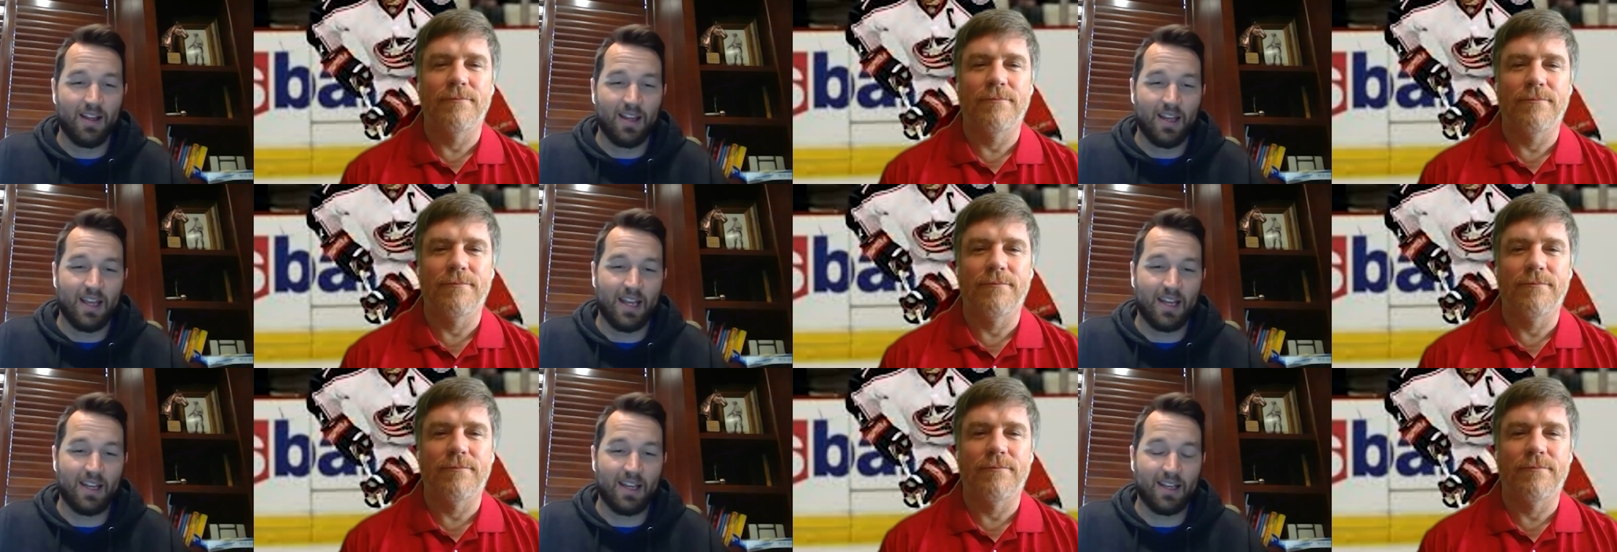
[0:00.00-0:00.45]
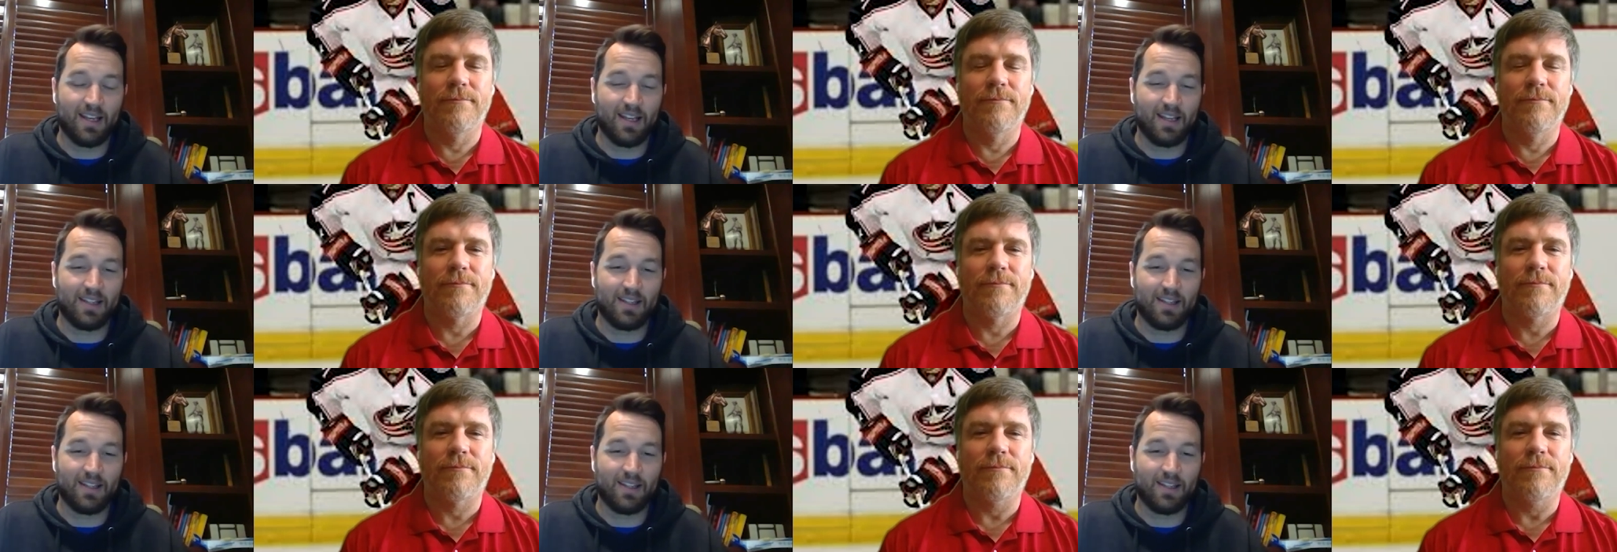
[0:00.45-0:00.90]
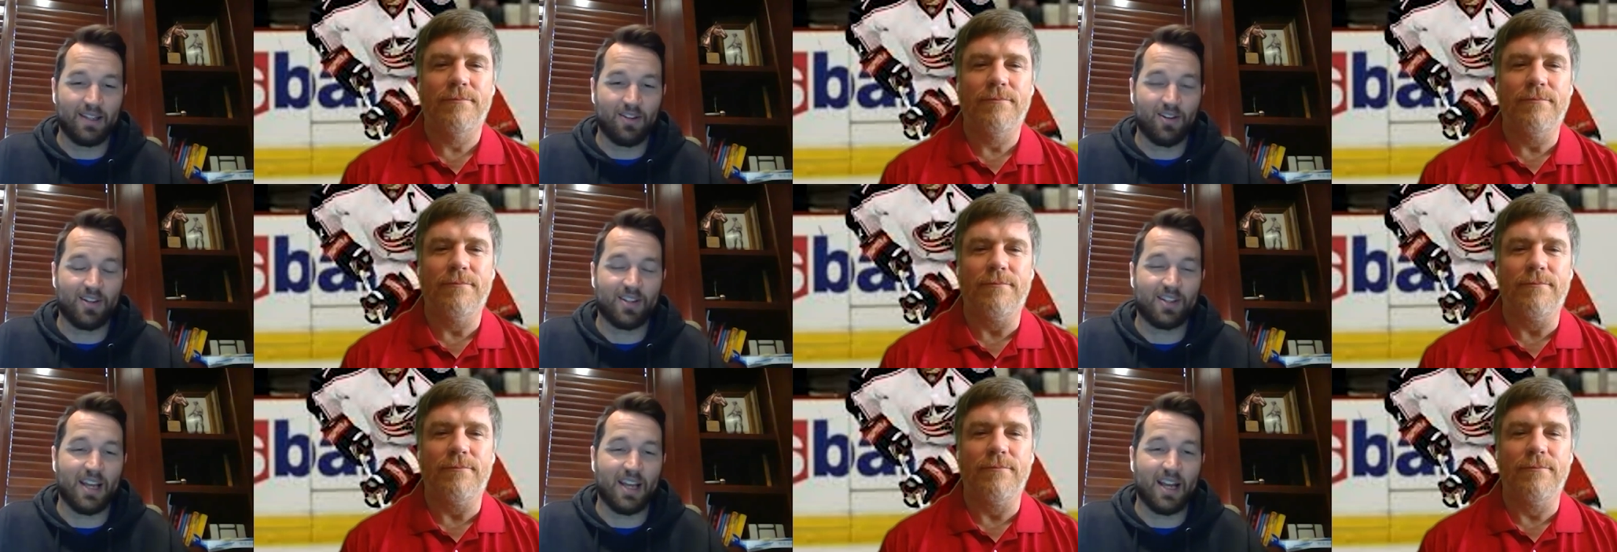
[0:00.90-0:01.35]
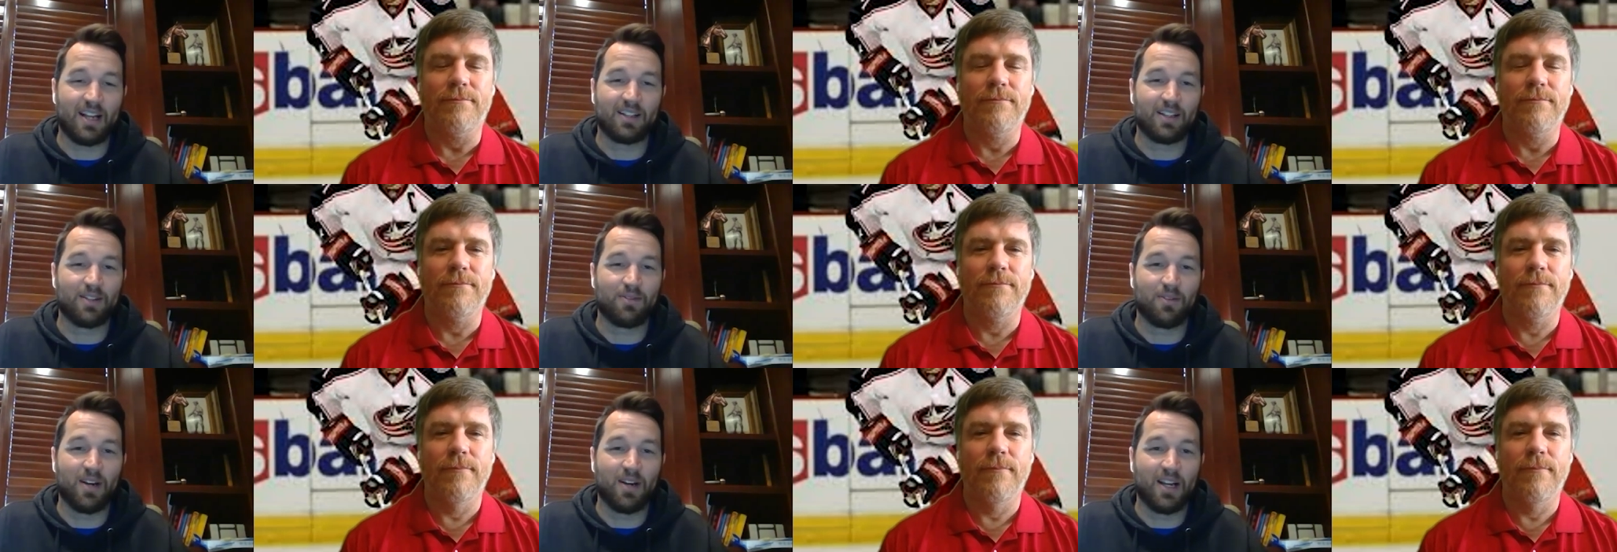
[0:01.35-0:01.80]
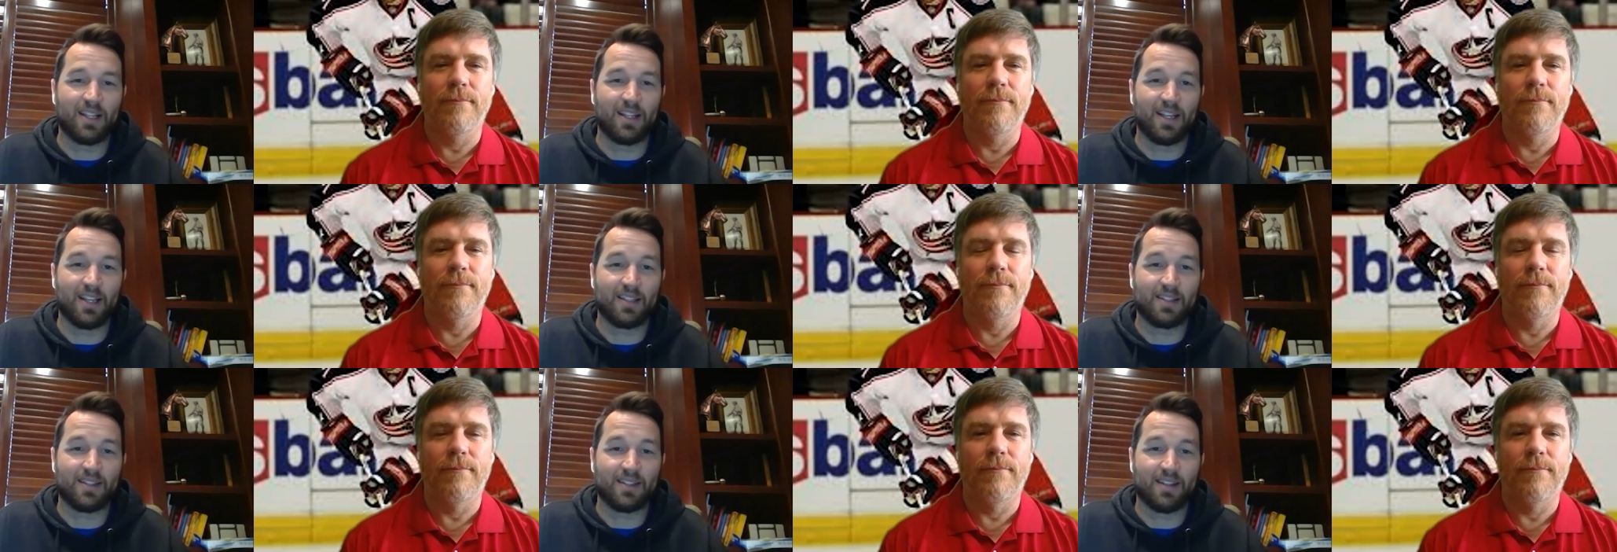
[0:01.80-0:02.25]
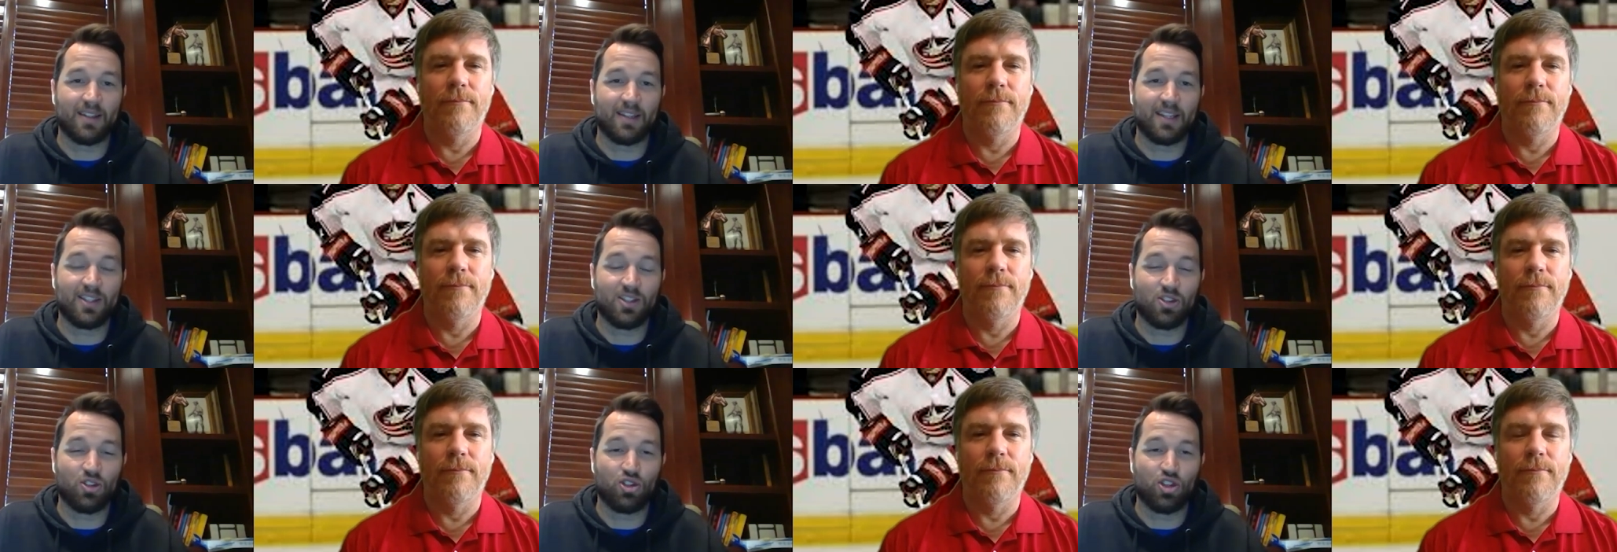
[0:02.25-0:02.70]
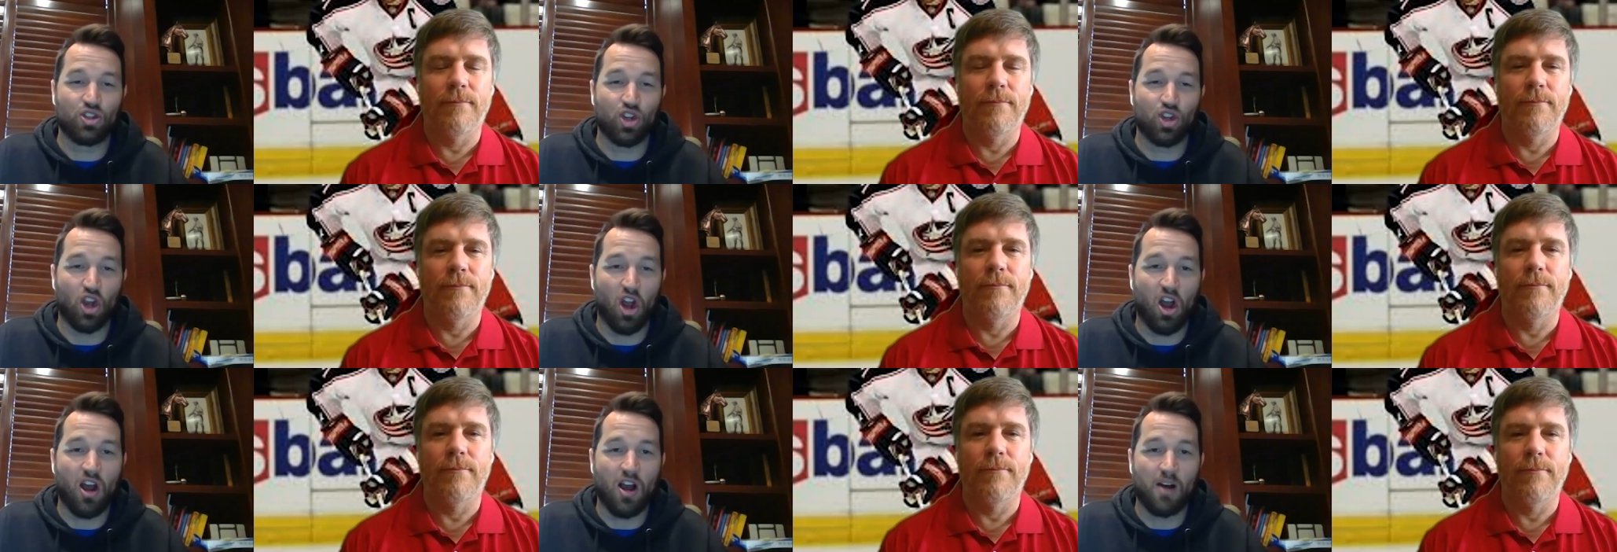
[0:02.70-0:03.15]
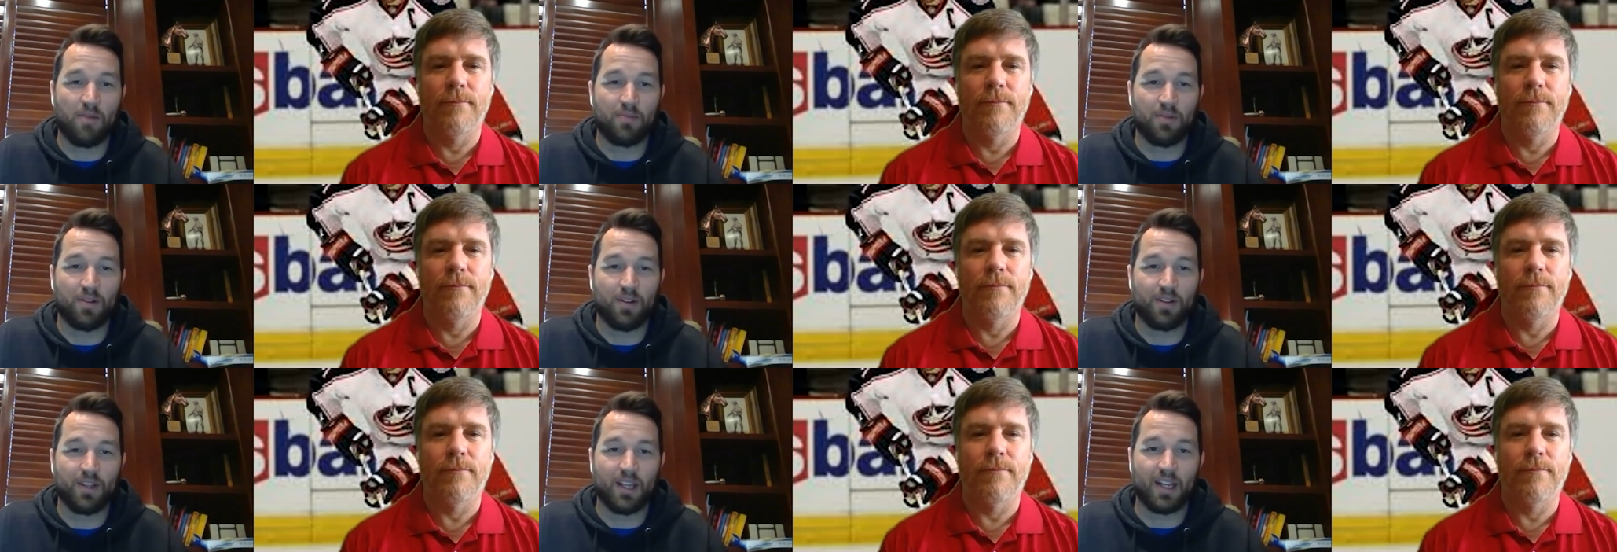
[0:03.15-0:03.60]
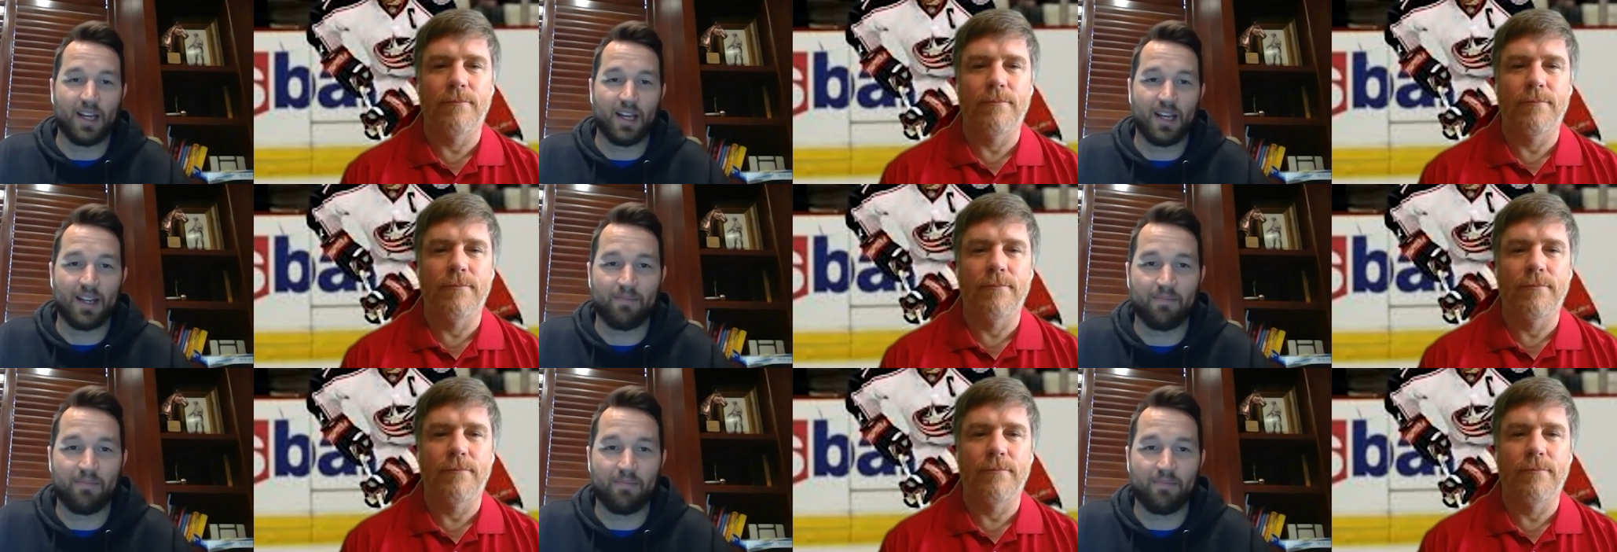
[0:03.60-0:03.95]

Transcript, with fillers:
Speaker 1: and you're exactly right that this job that i